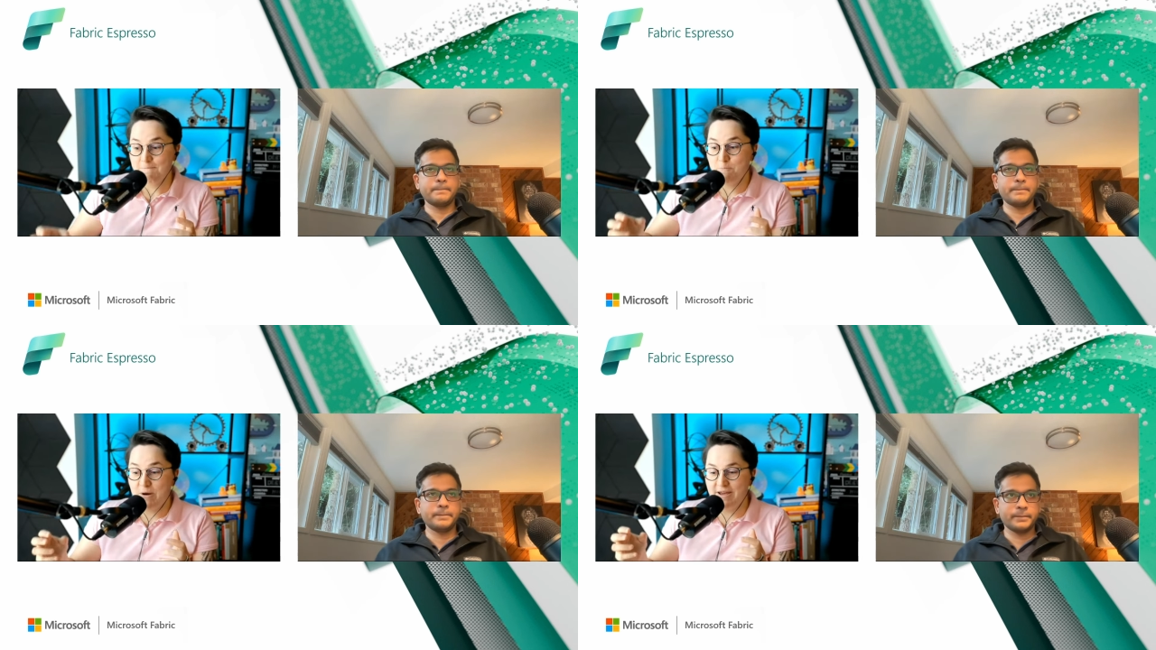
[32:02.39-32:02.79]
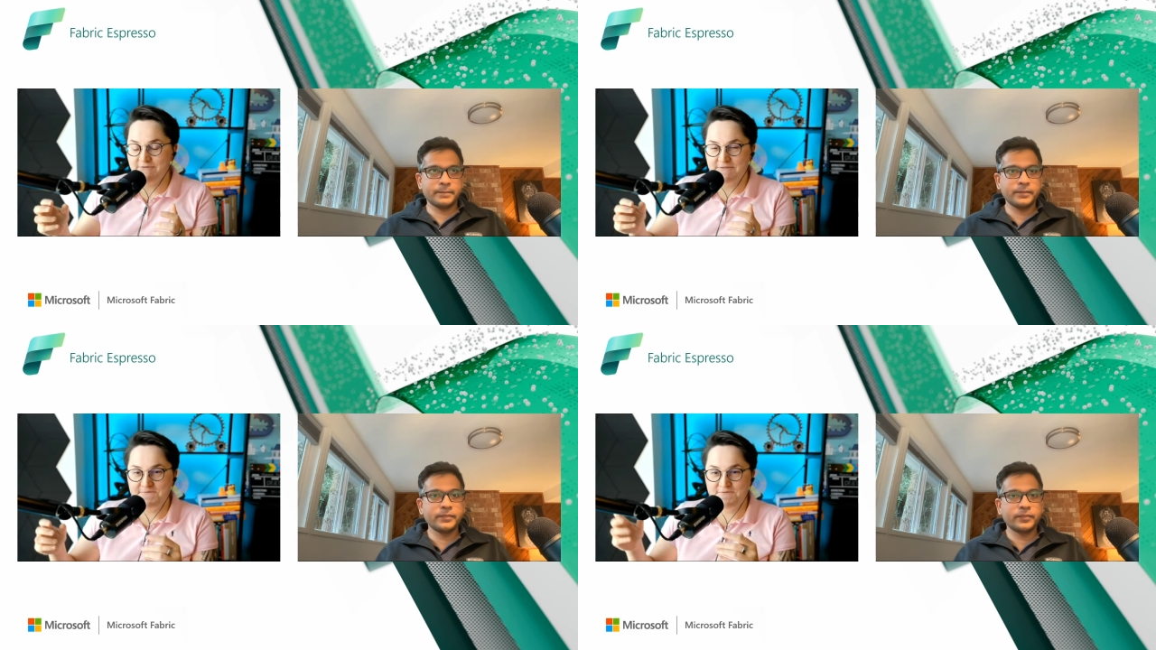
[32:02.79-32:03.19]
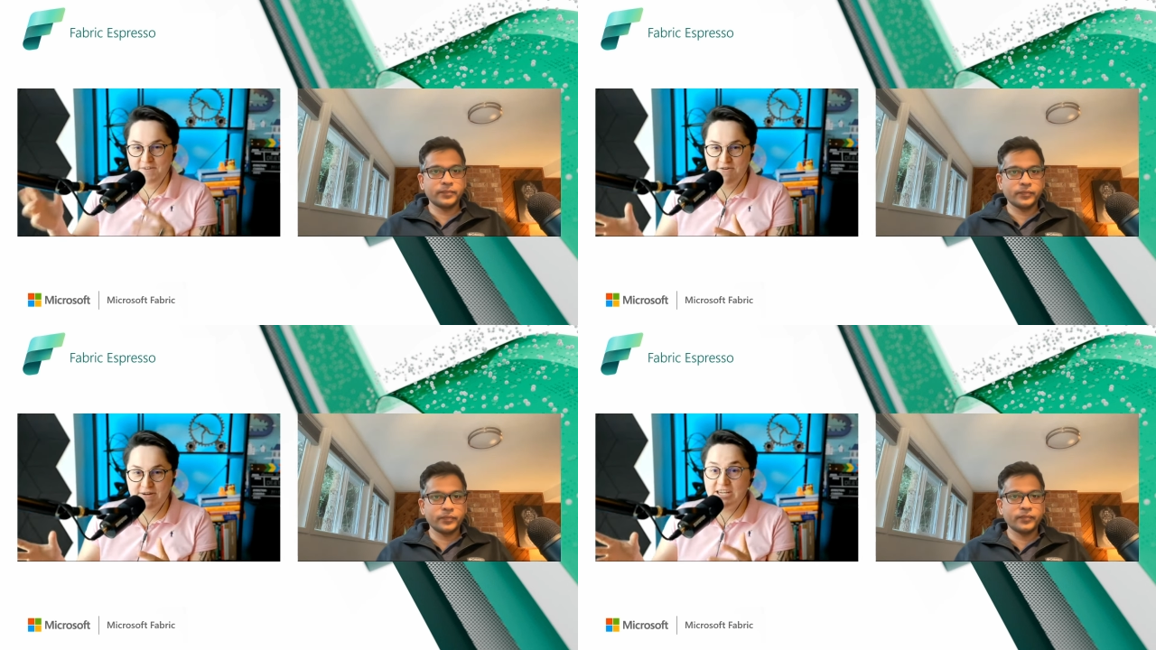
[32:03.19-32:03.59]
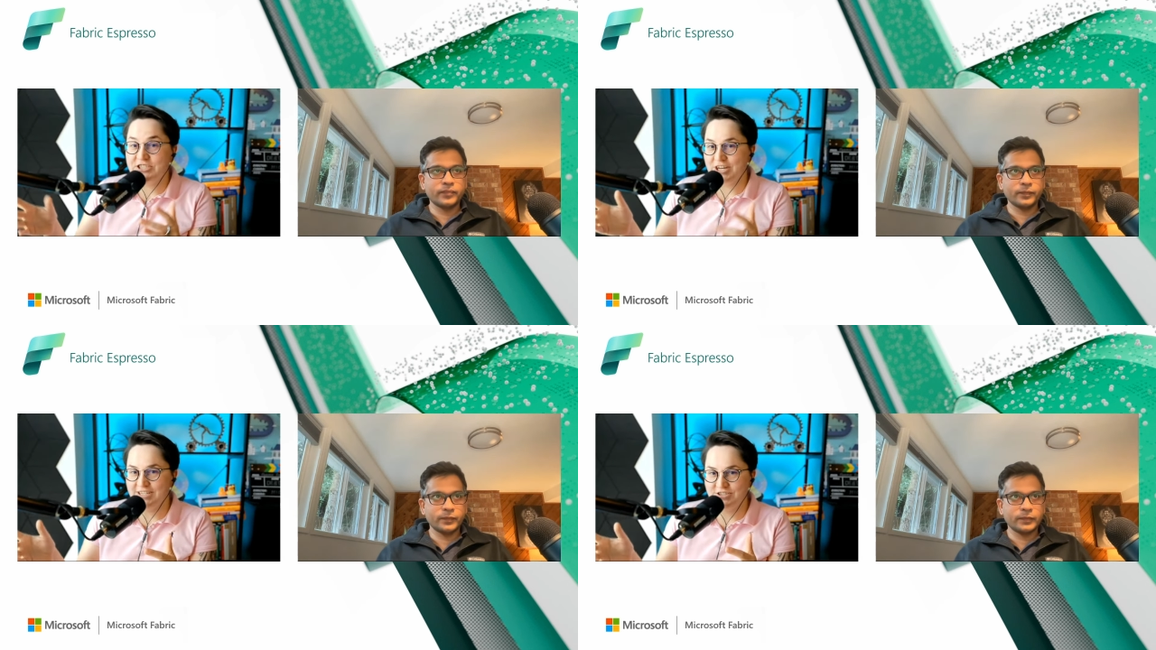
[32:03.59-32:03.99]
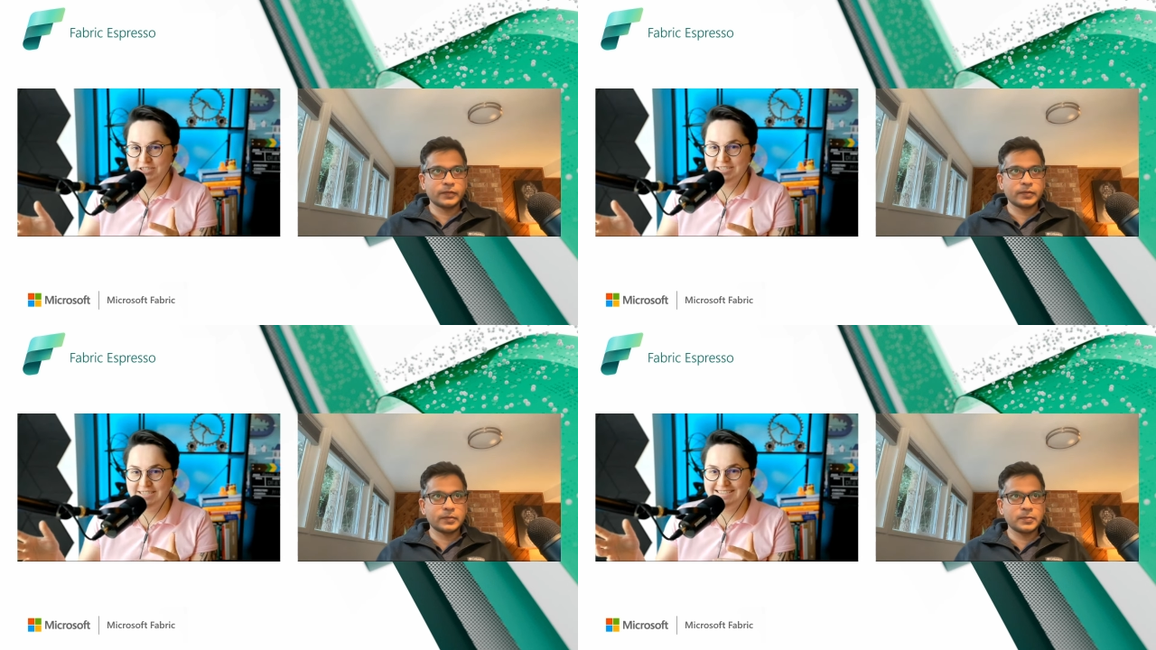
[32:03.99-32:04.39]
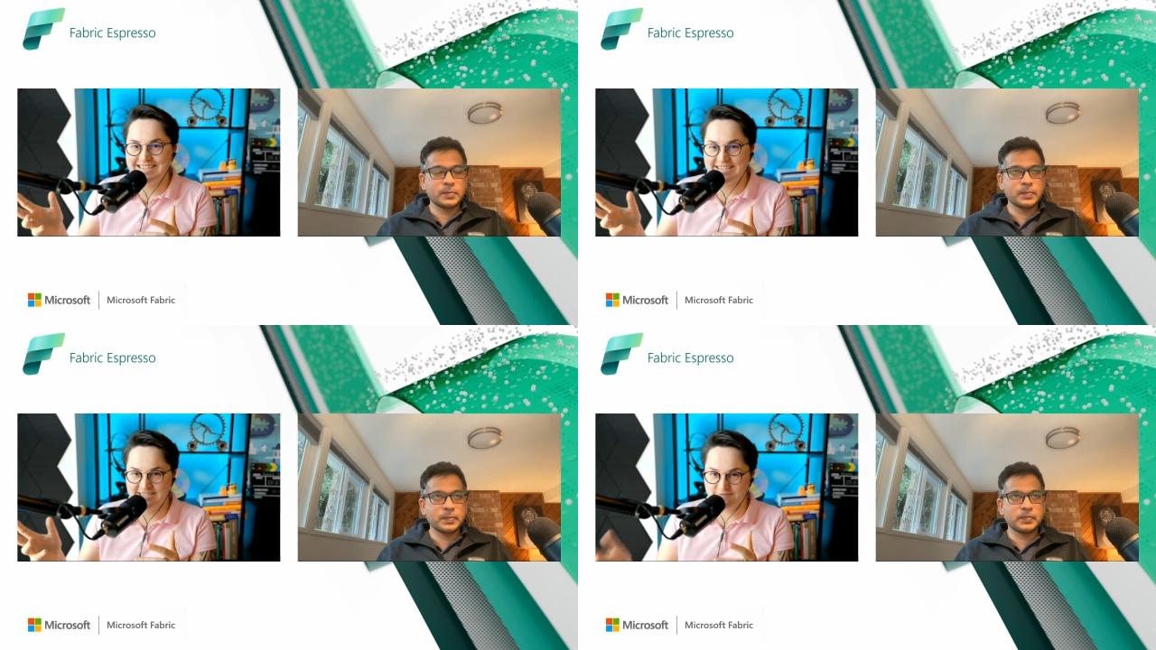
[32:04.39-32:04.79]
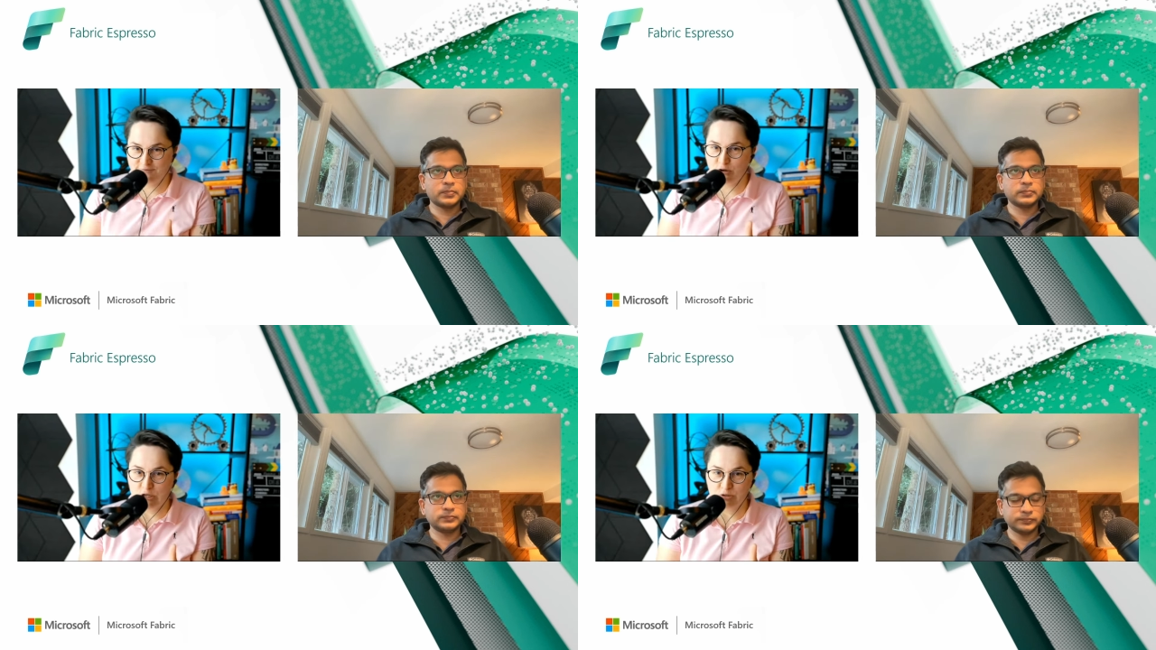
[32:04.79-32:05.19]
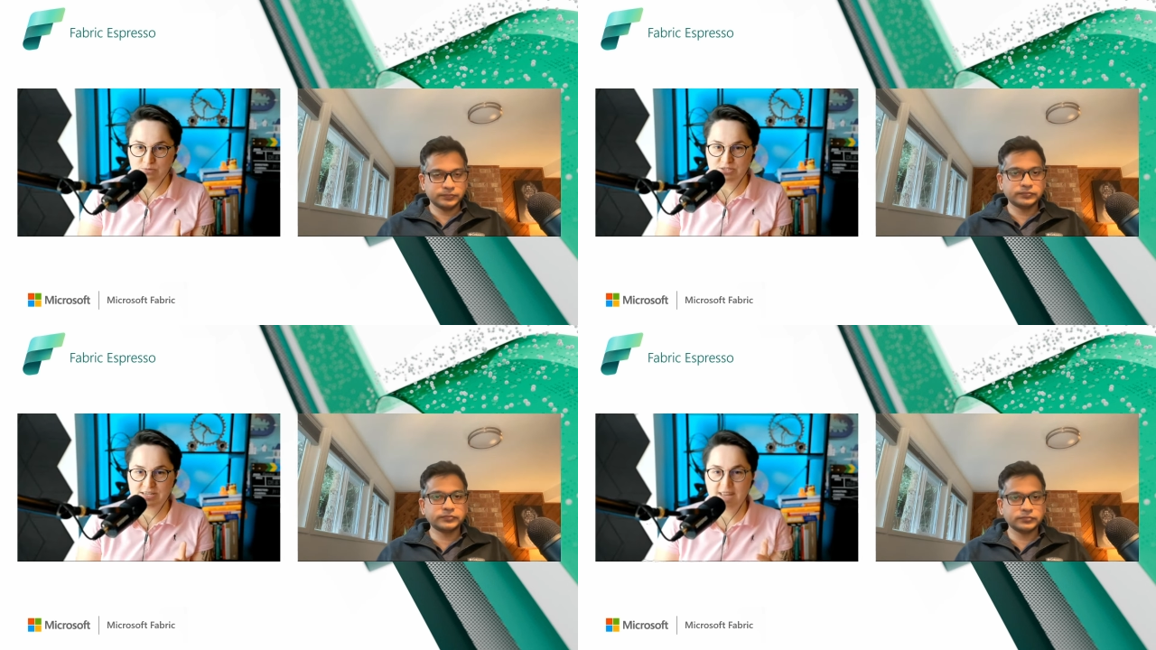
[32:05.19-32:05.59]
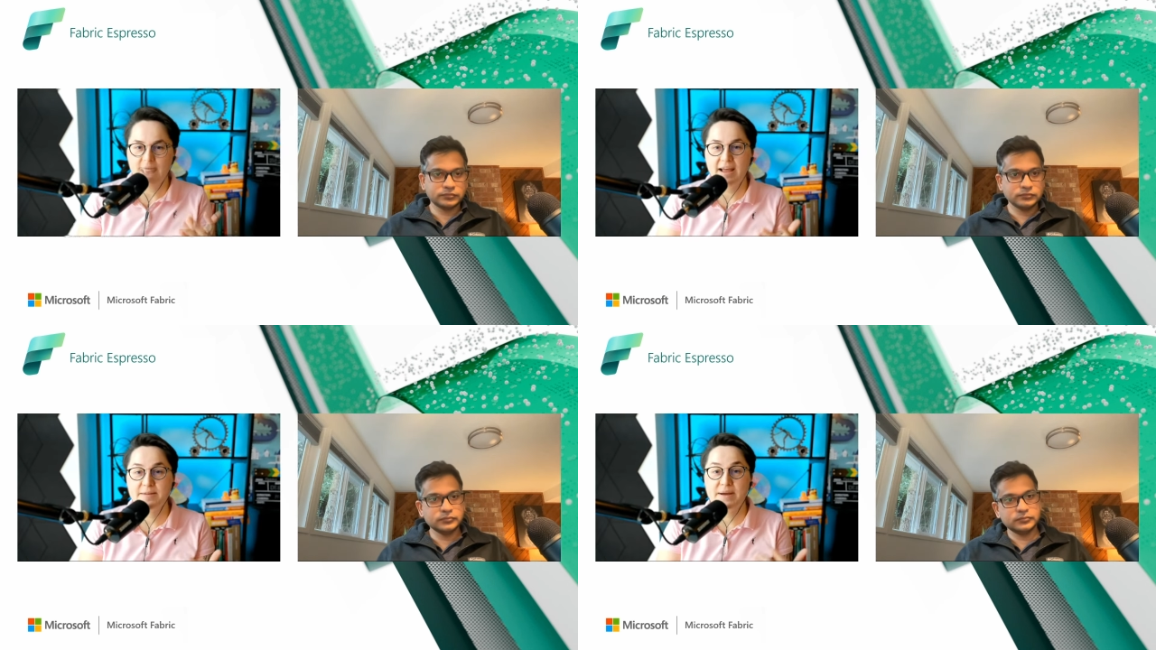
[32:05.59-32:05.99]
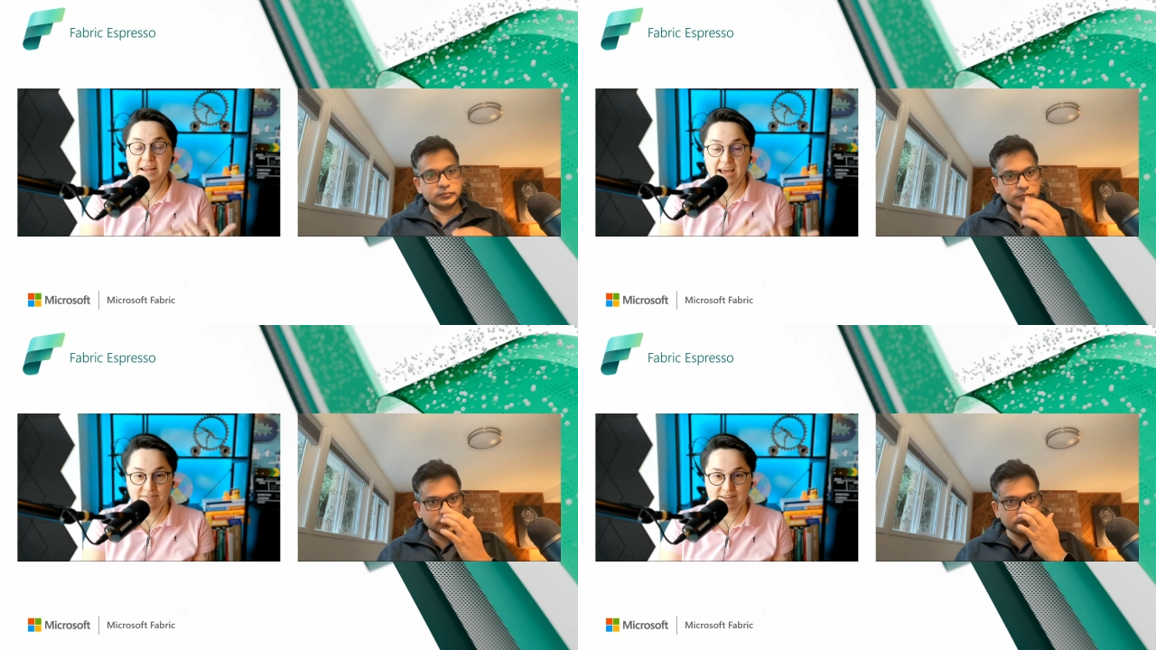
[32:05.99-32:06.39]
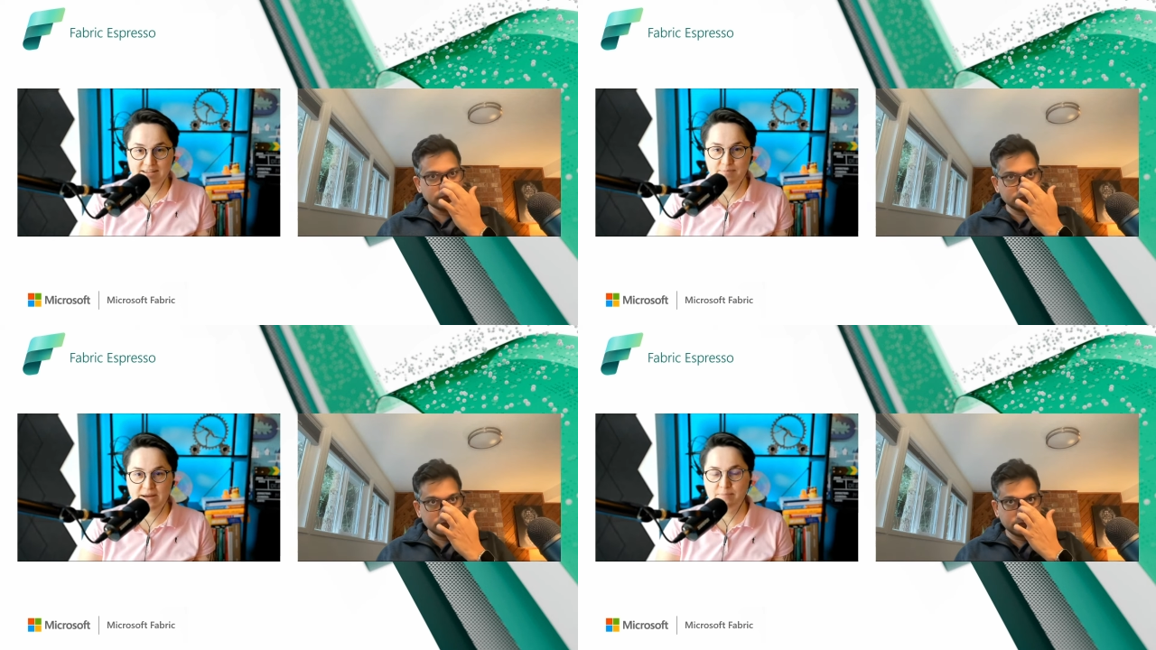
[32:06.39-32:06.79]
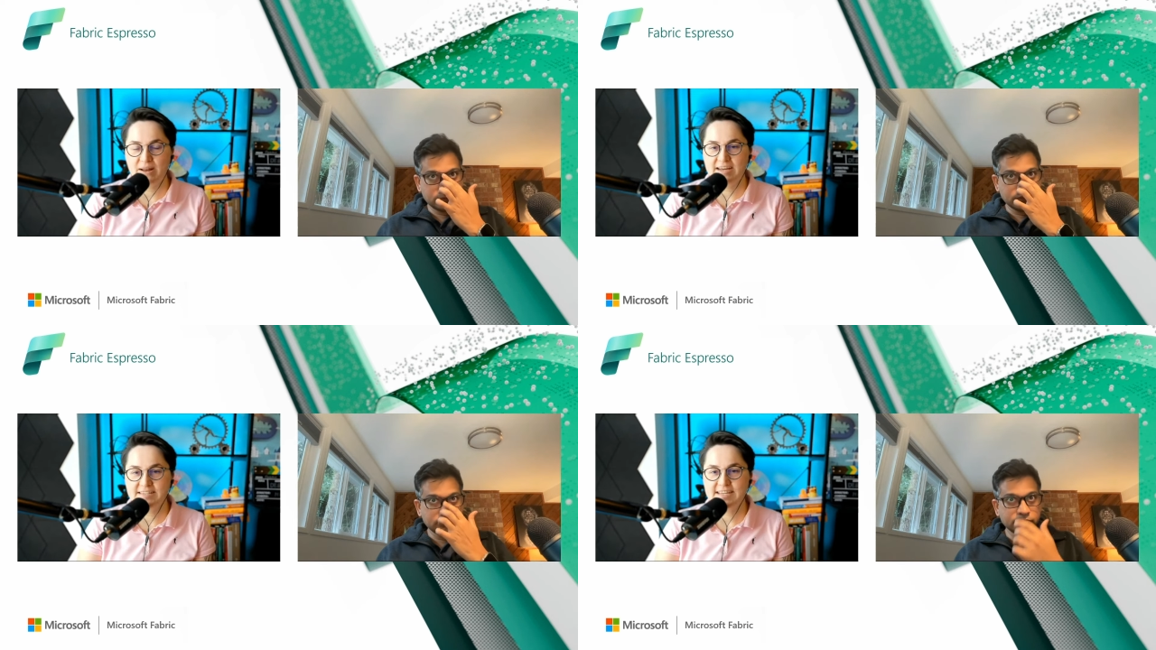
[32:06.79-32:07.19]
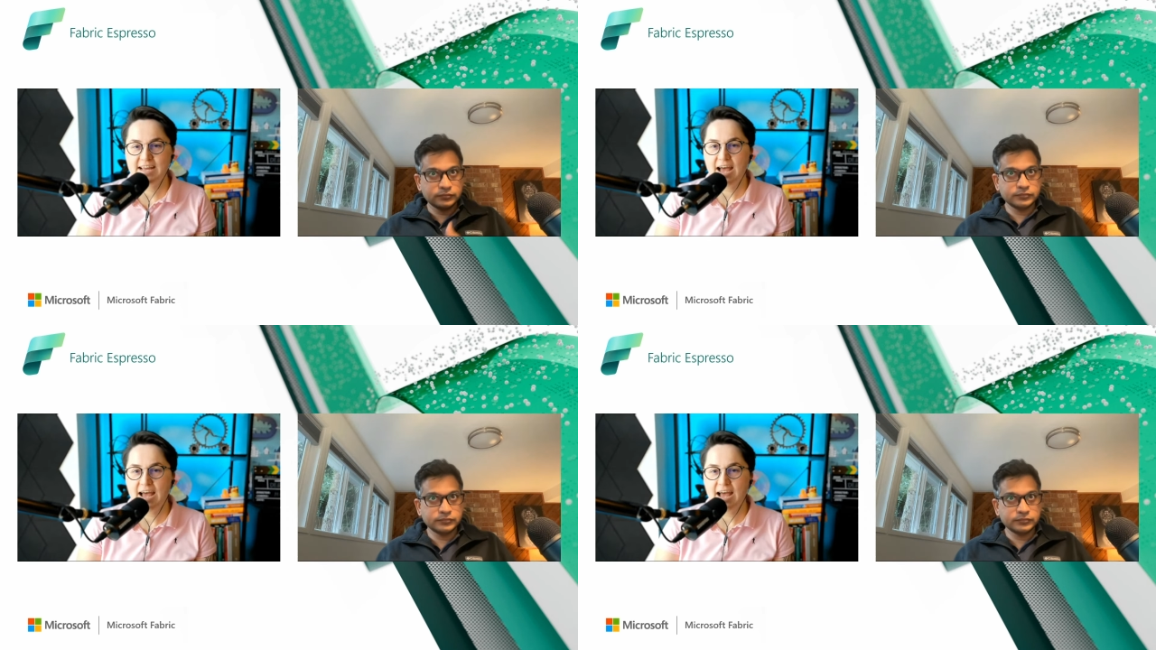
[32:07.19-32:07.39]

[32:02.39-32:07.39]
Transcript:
Speaker 1: we have a uh, varying changing data volumes and by having the pipelines